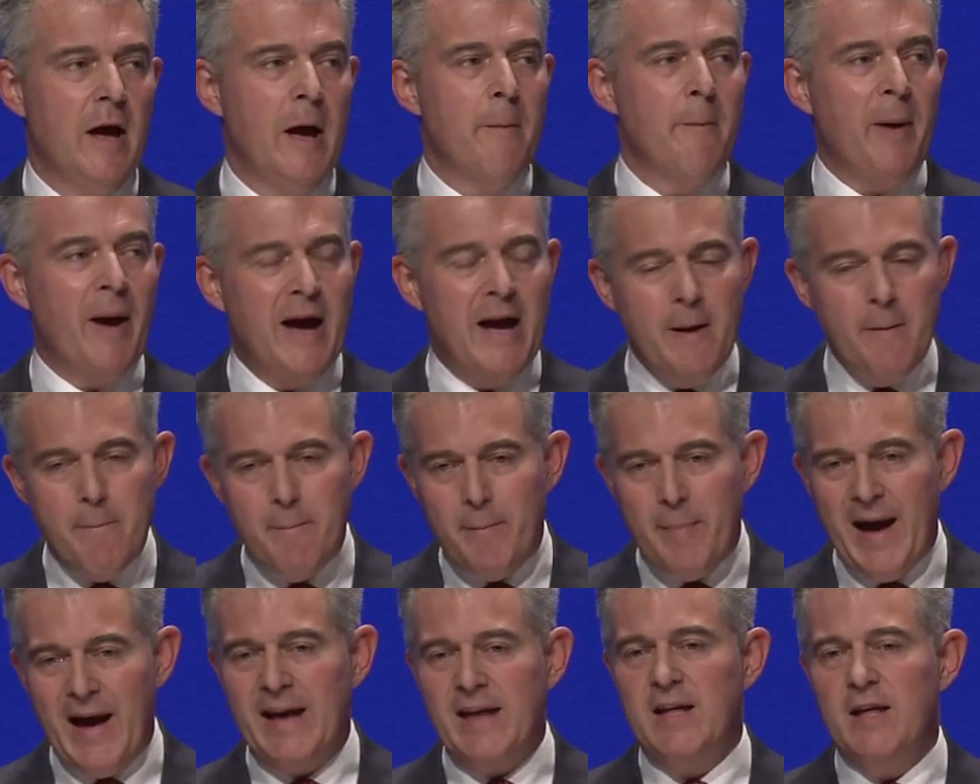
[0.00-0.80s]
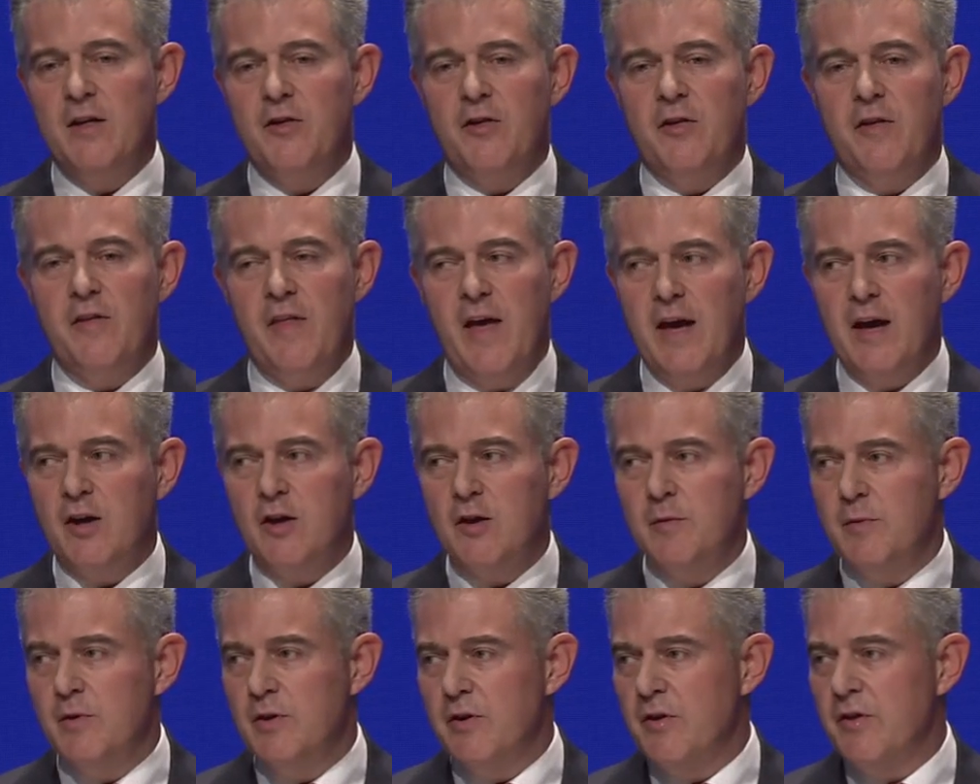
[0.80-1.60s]
pay them back into their
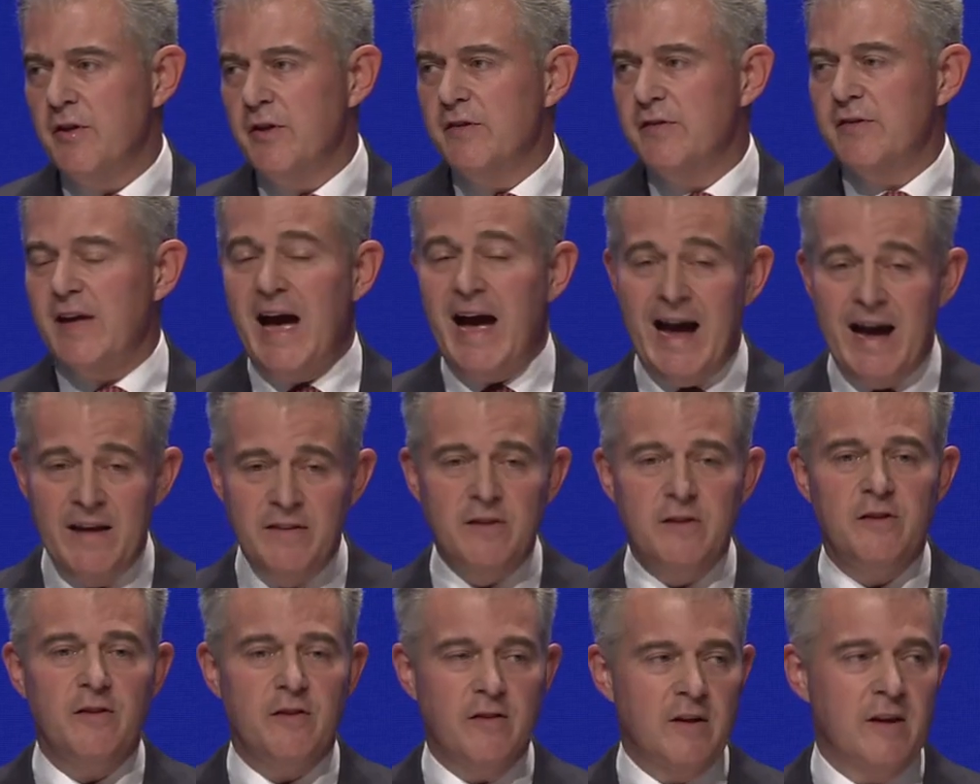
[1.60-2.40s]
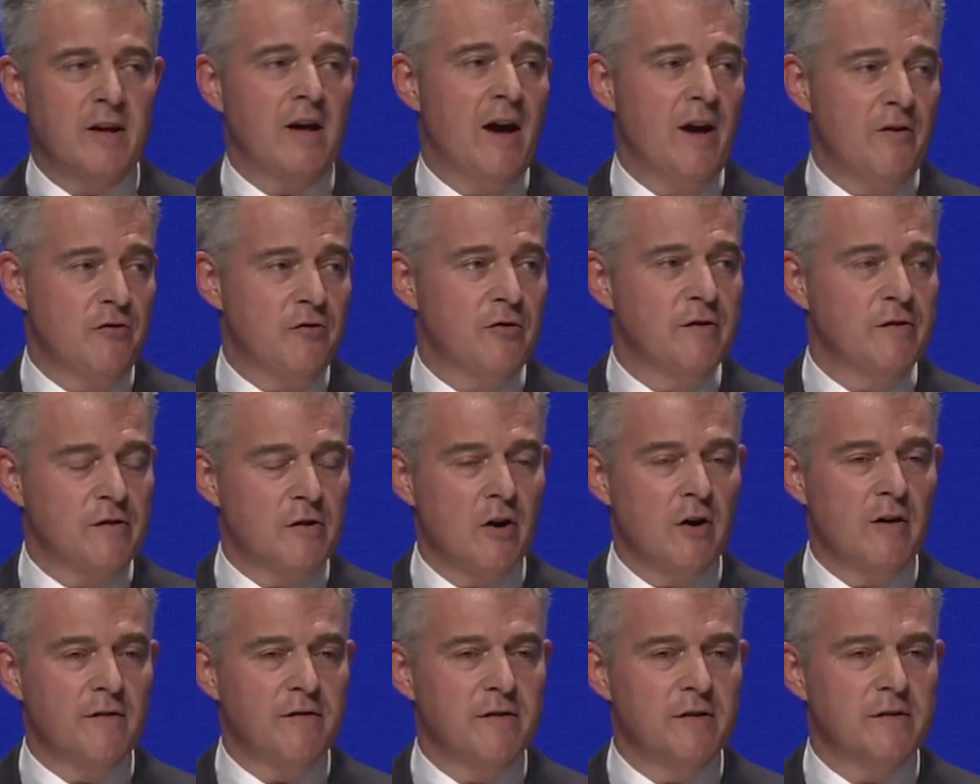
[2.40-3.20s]
communities and the country's
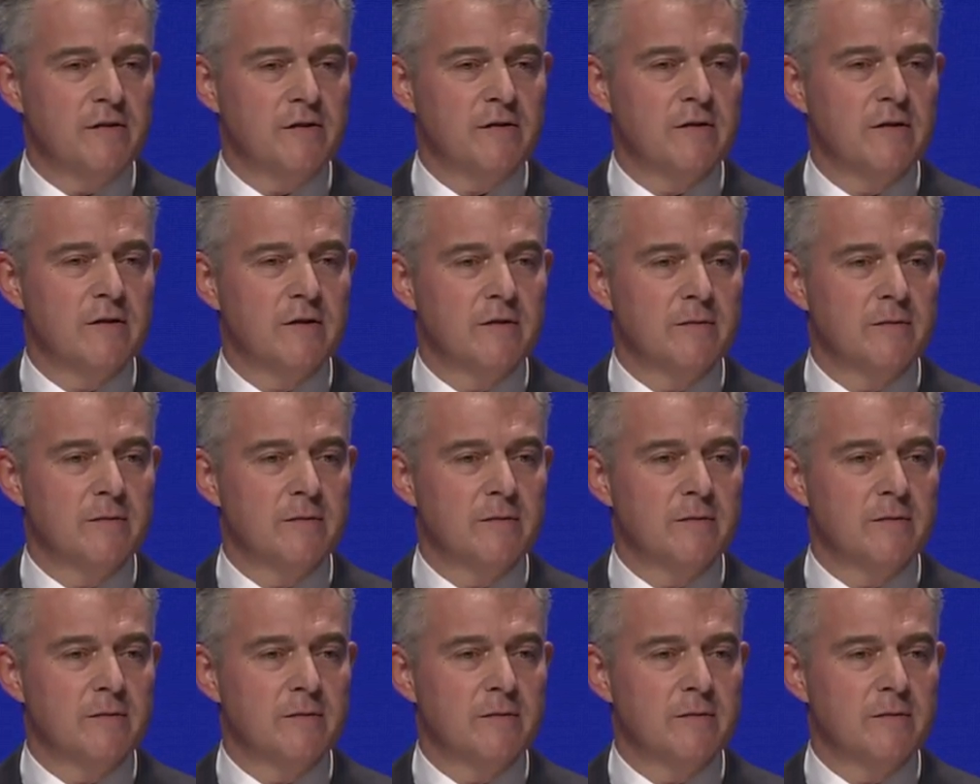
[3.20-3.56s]
coffers.